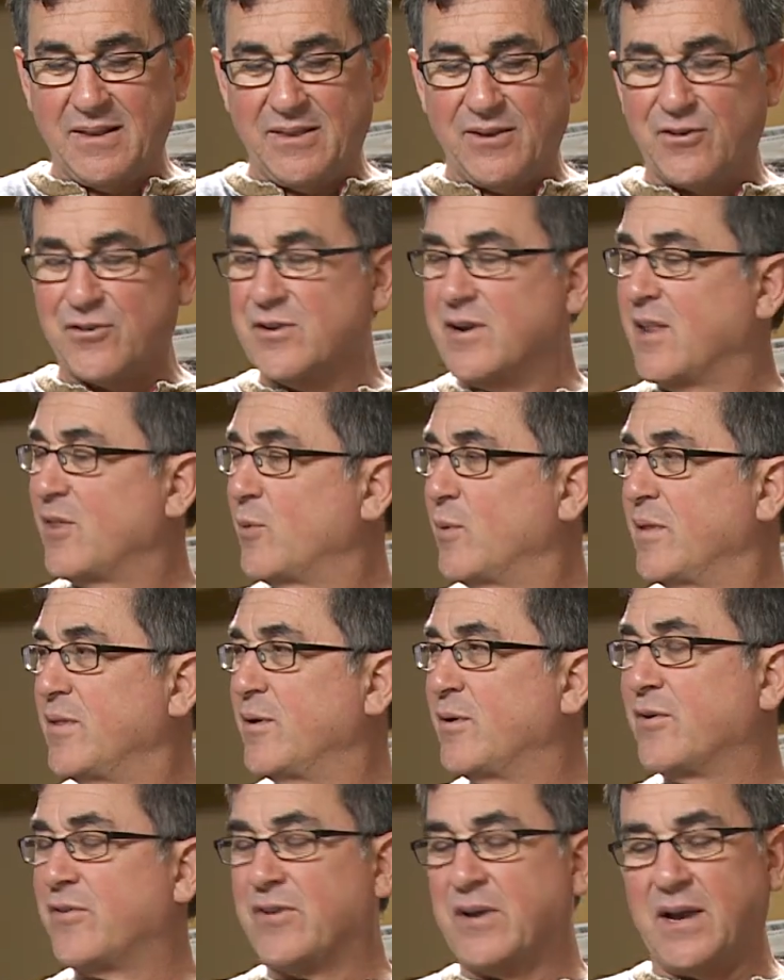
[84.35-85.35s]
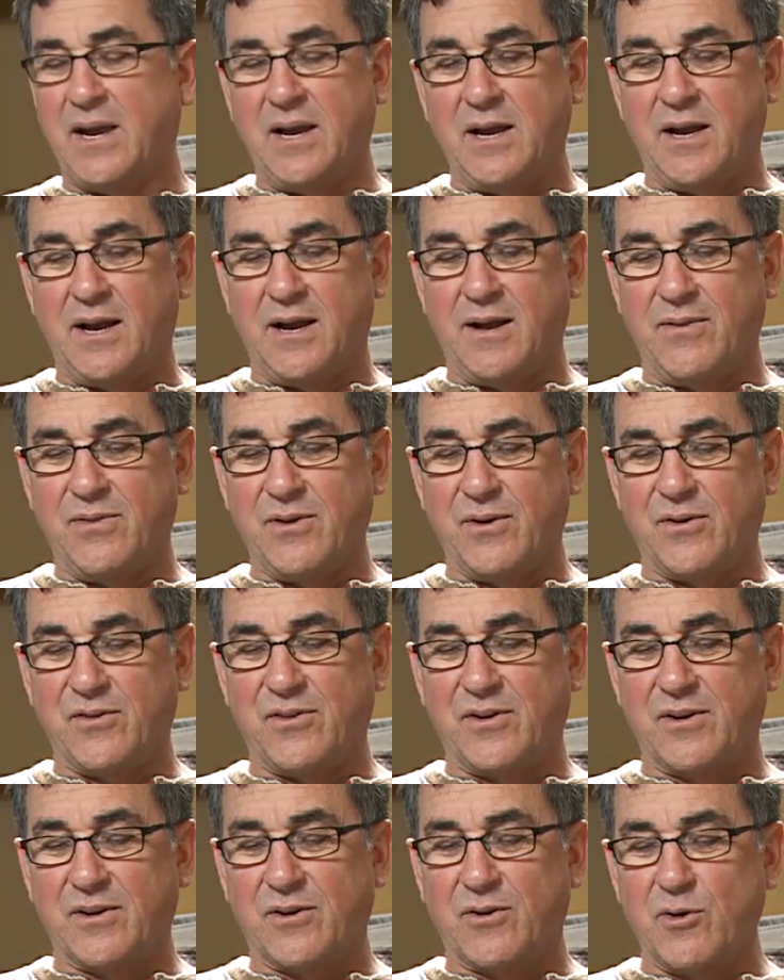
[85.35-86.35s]
There's another one. There
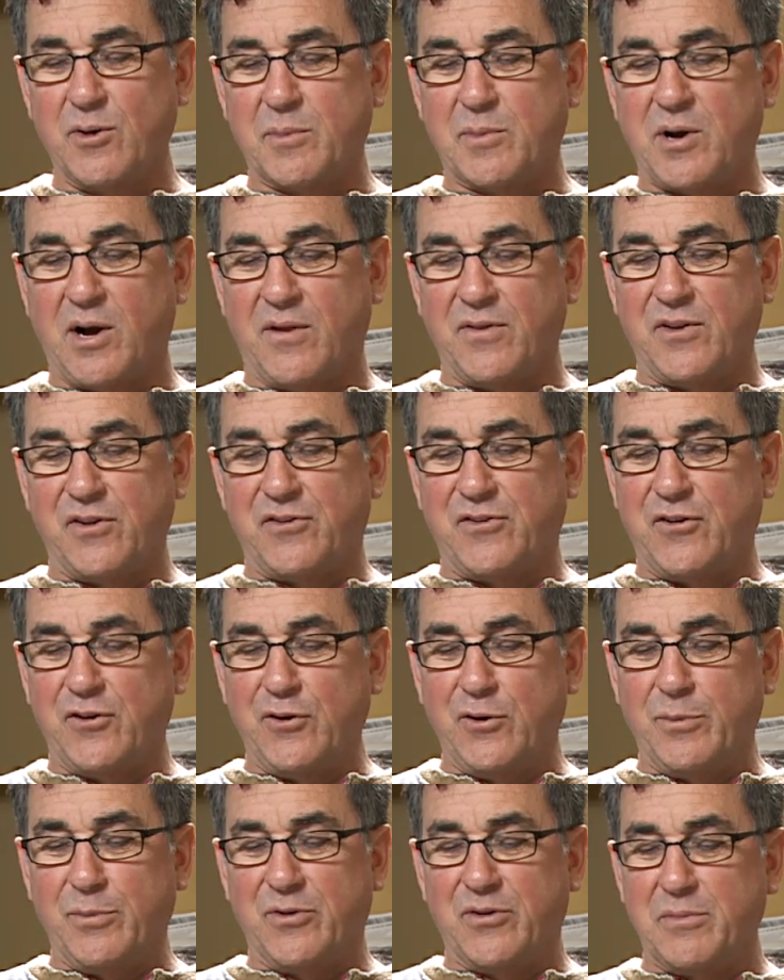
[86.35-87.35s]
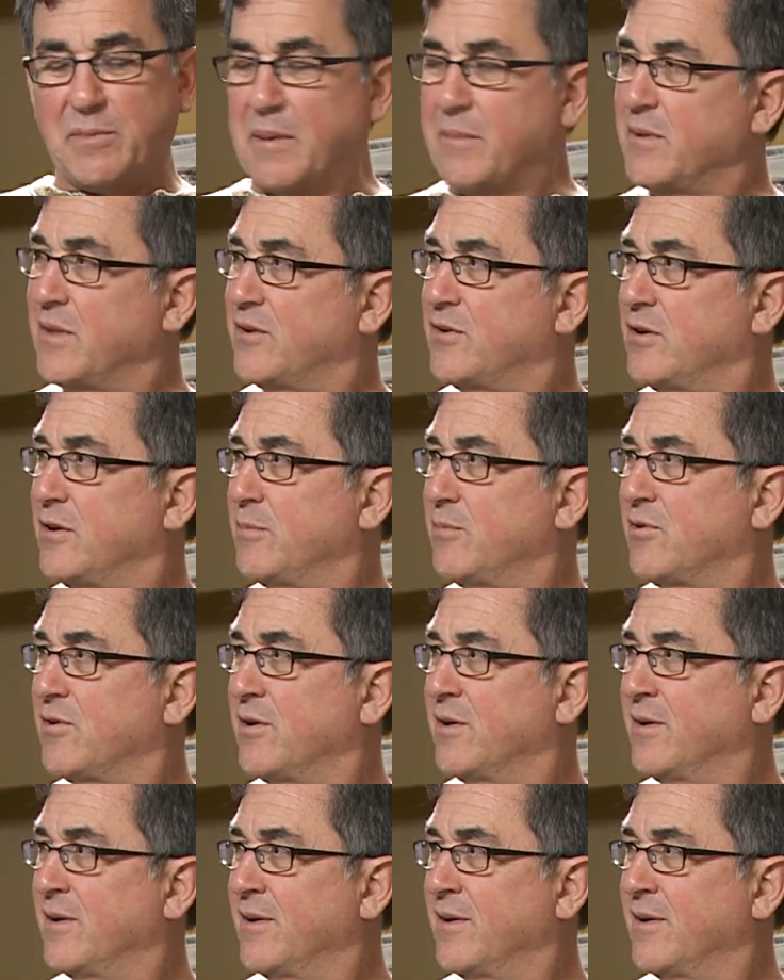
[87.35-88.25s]
was a group called The Tubes. Remember The Tubes?